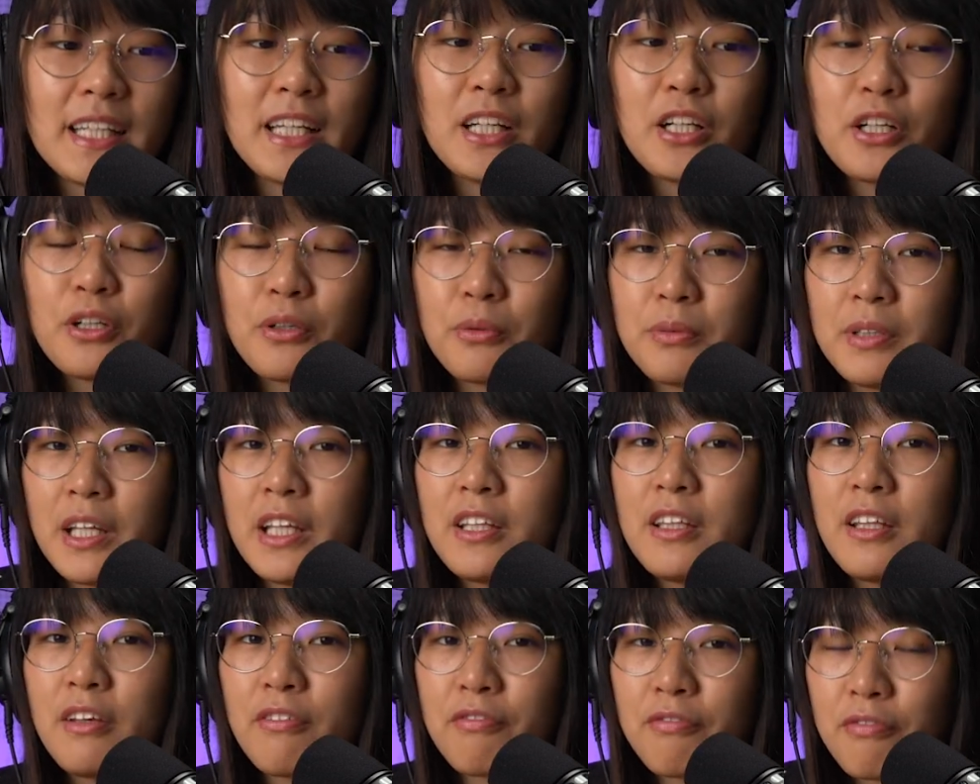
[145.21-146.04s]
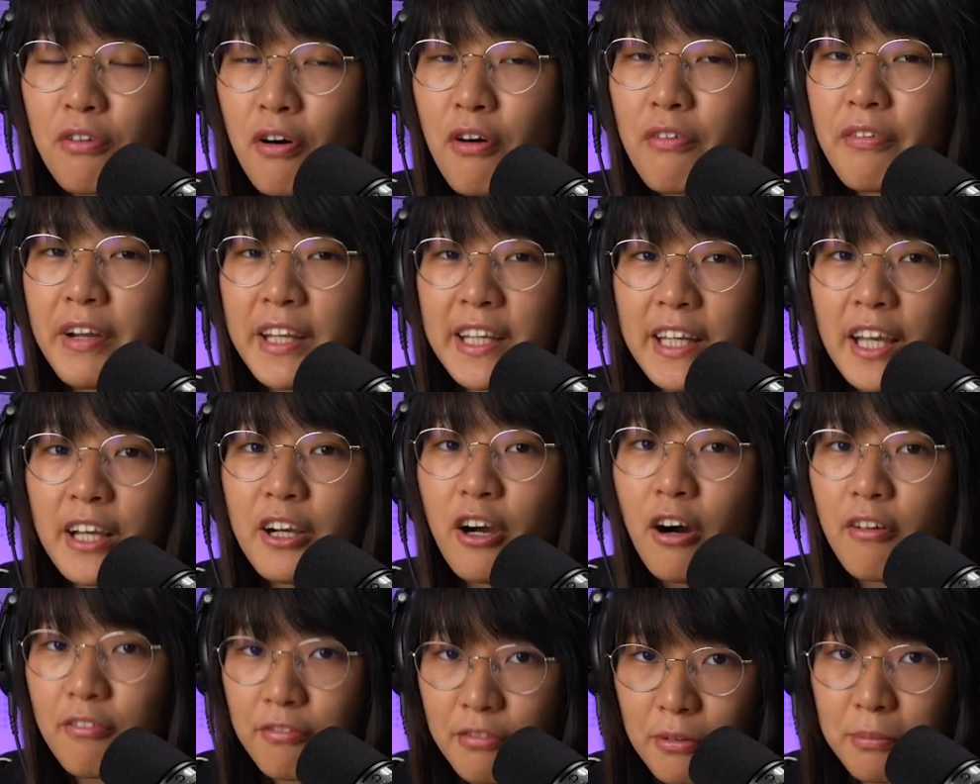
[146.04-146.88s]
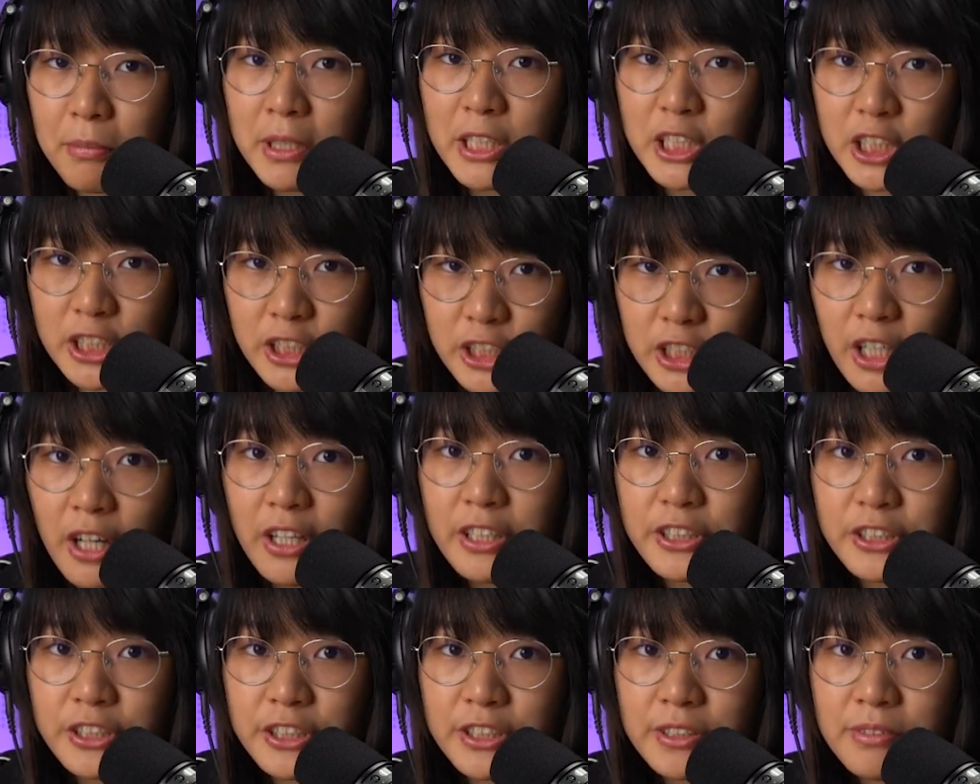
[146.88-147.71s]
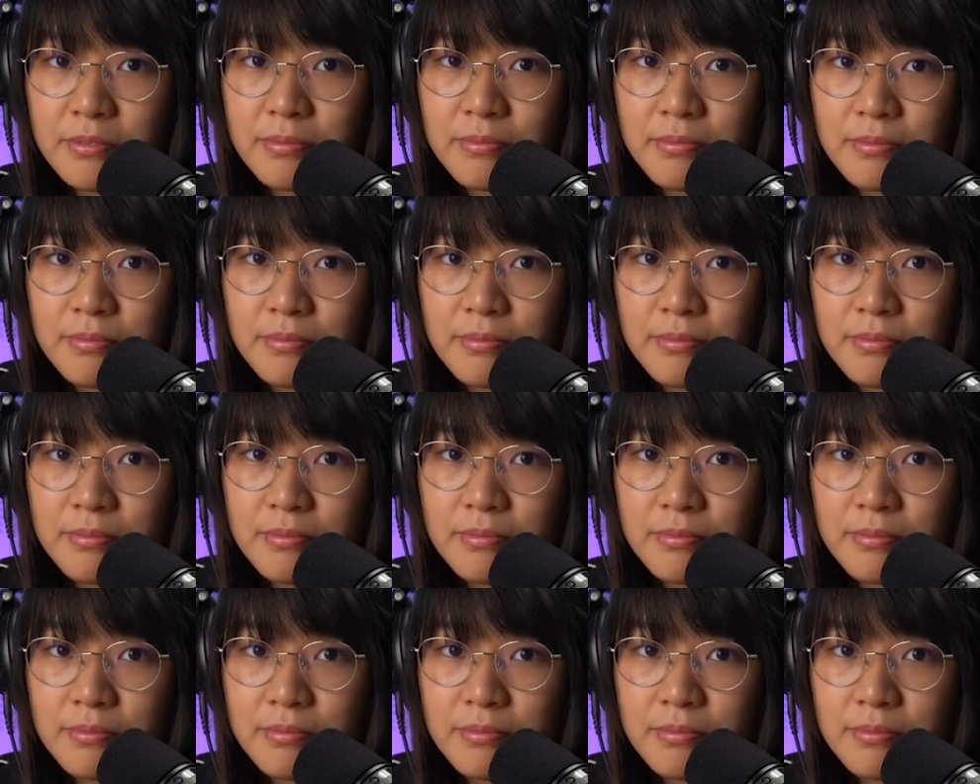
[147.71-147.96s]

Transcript: including the RM4 confirmation charge.